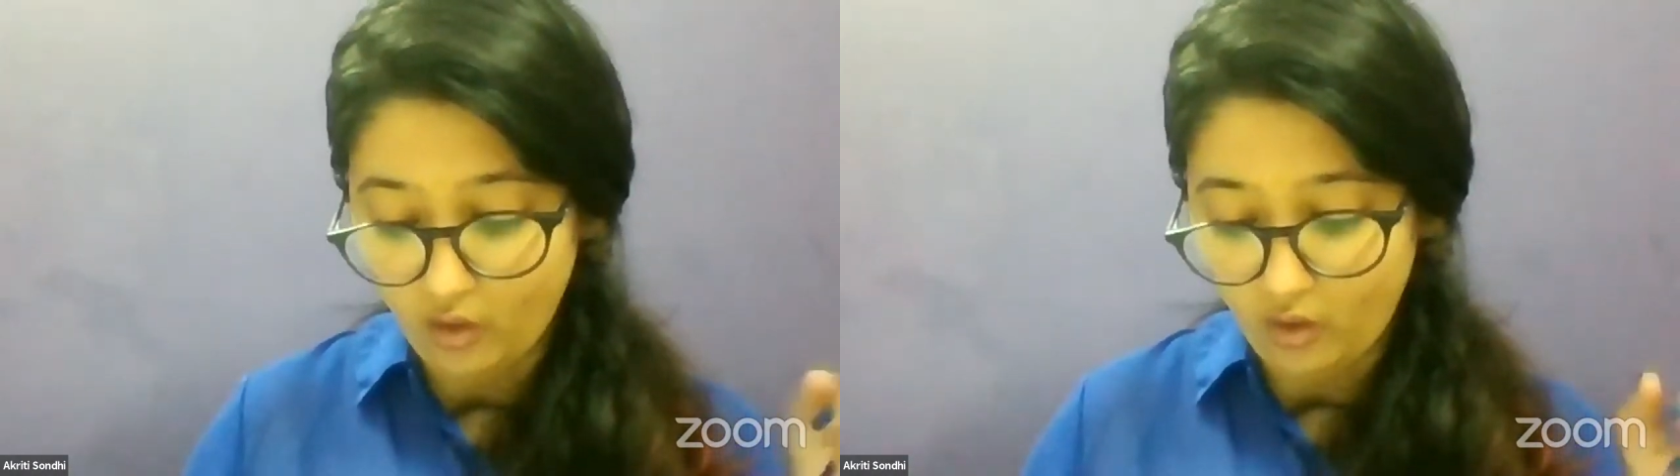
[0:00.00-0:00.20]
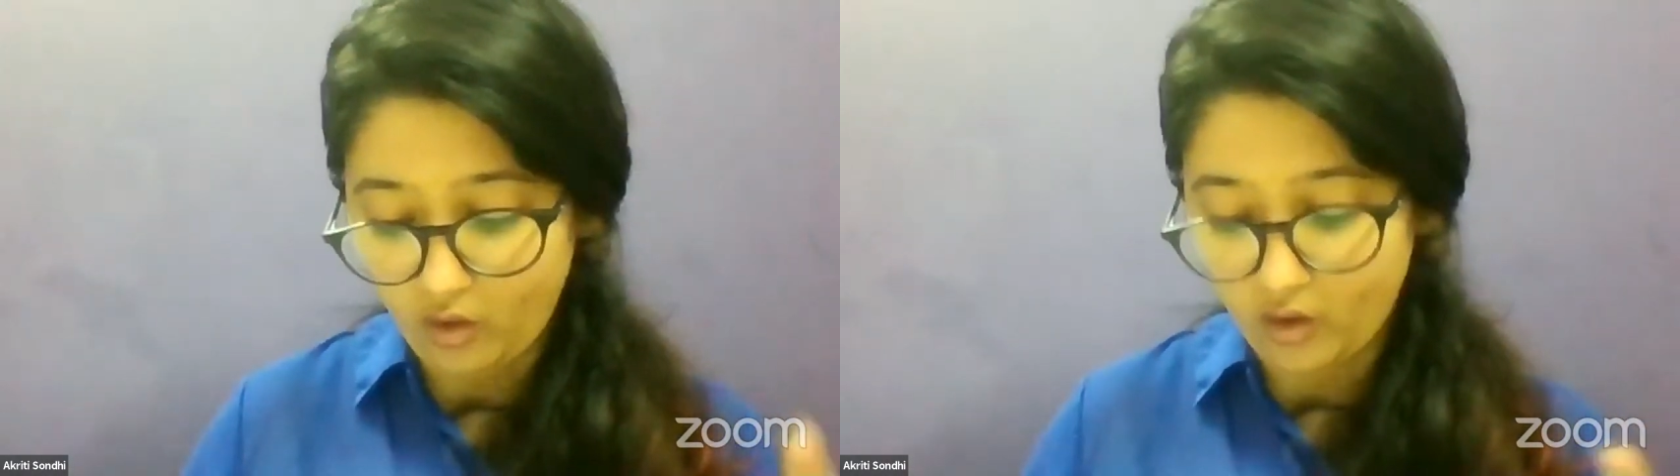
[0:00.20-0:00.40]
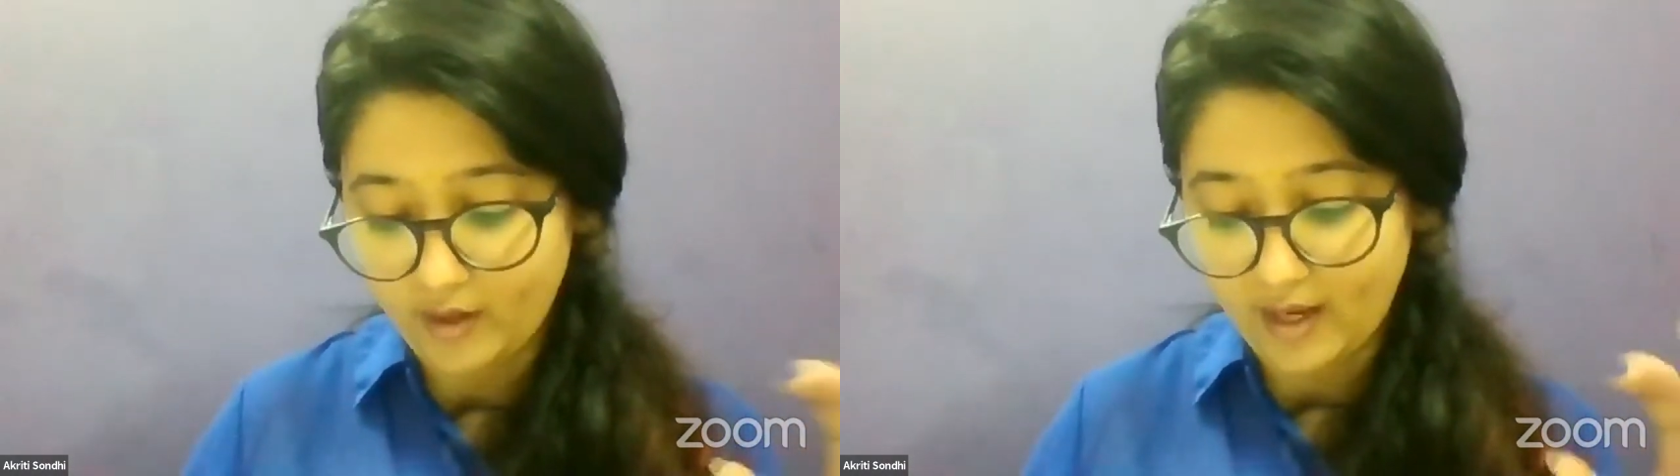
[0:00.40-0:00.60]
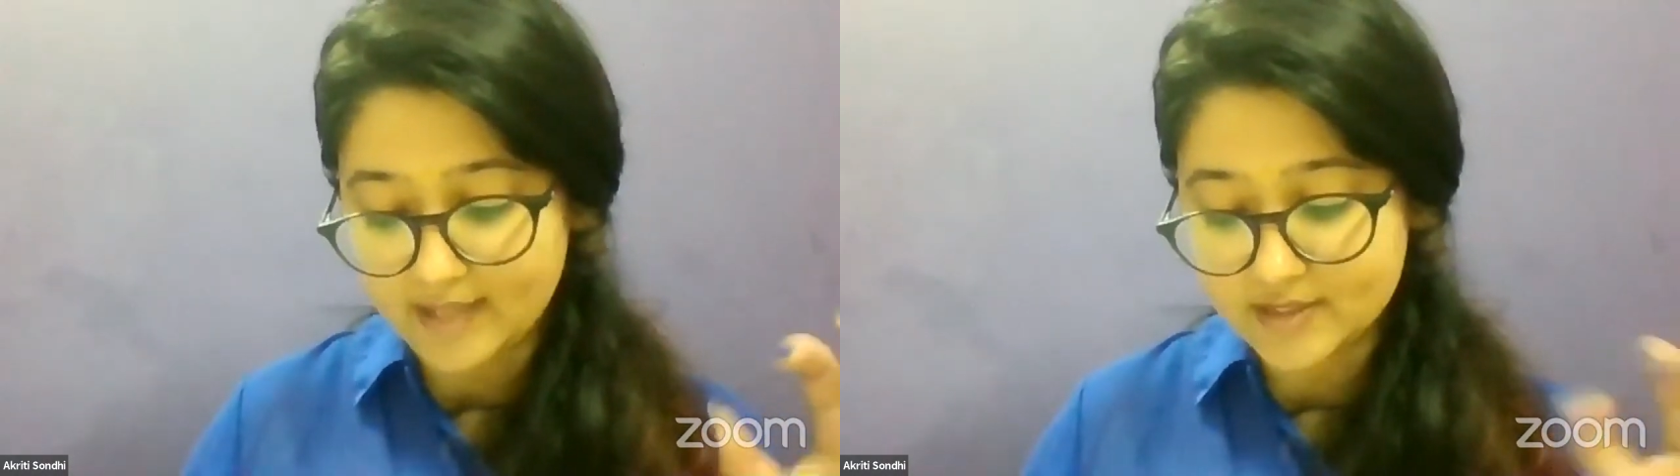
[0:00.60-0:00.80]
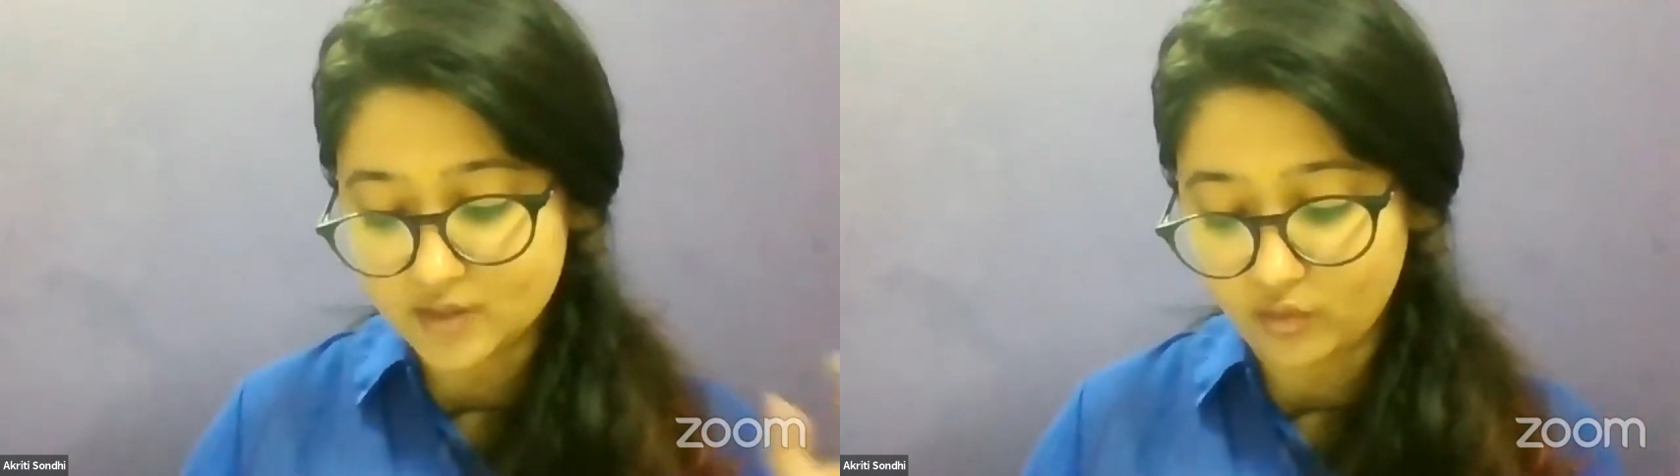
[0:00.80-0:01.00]
or
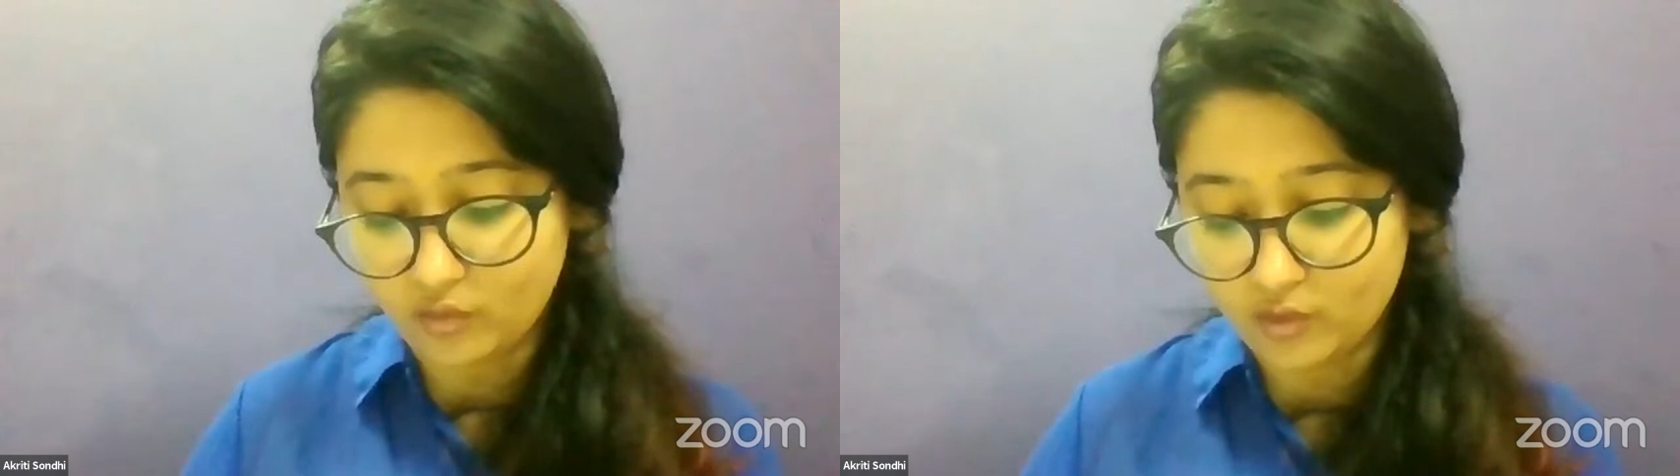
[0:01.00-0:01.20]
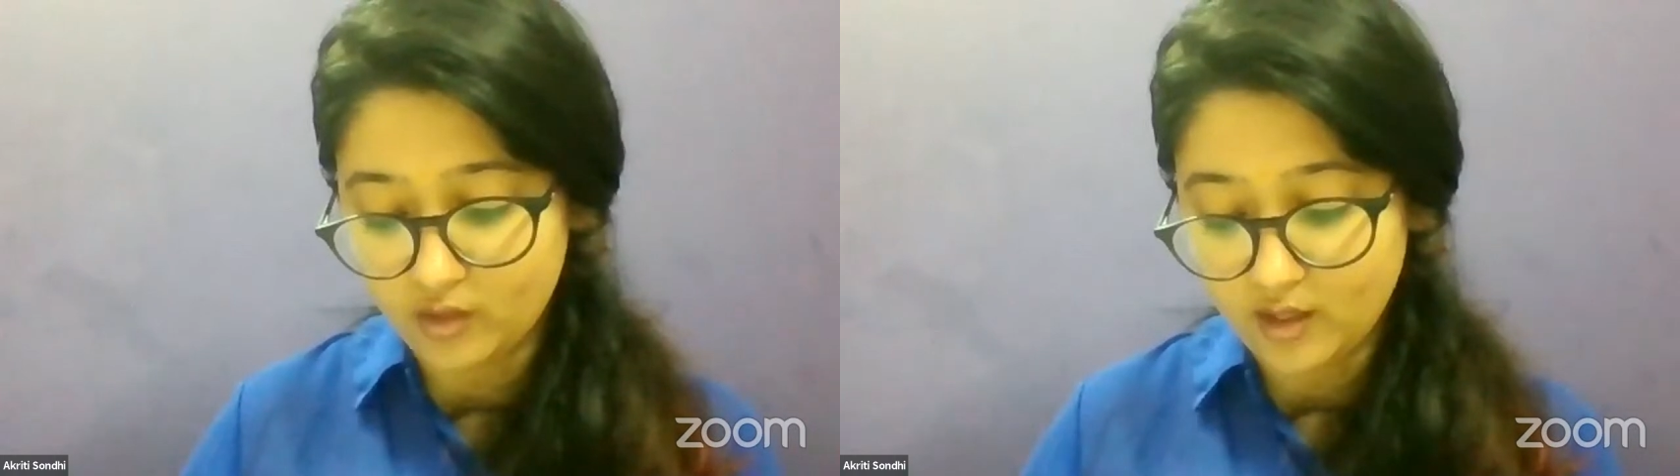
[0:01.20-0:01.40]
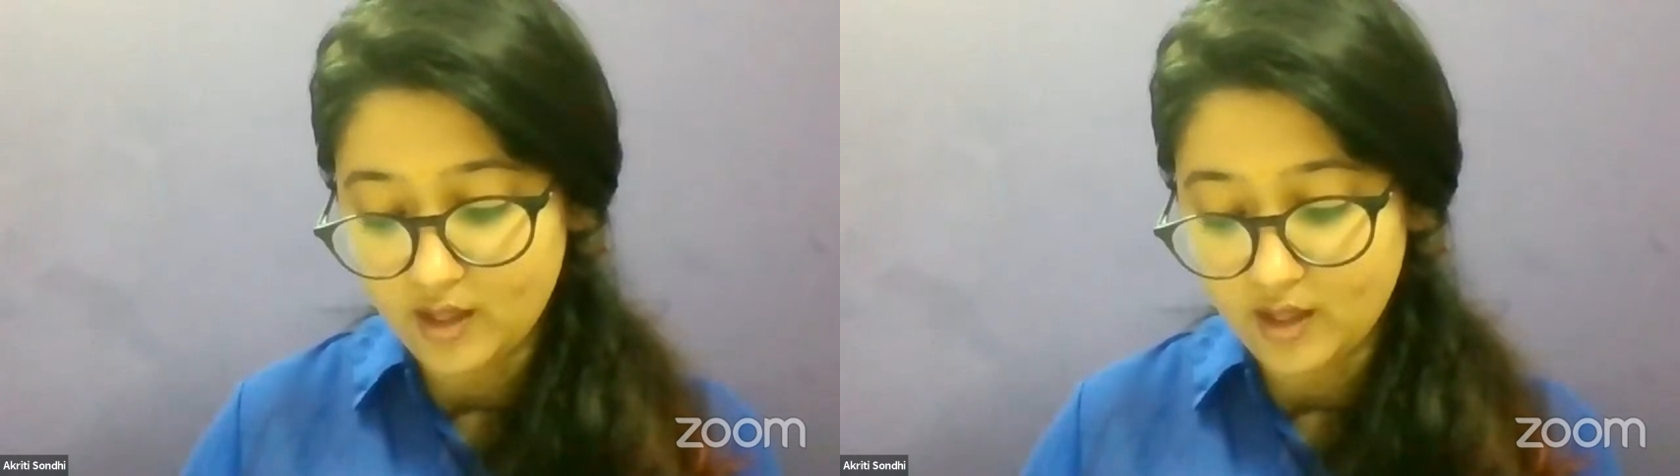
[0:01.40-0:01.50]
as a whole,